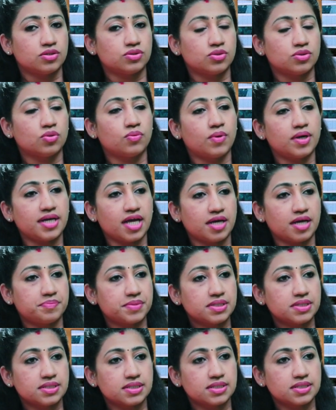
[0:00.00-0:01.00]
So what
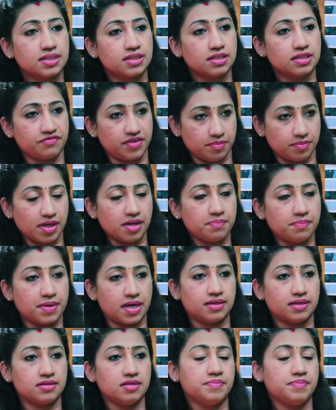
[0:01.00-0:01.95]
happens is, in the female partner,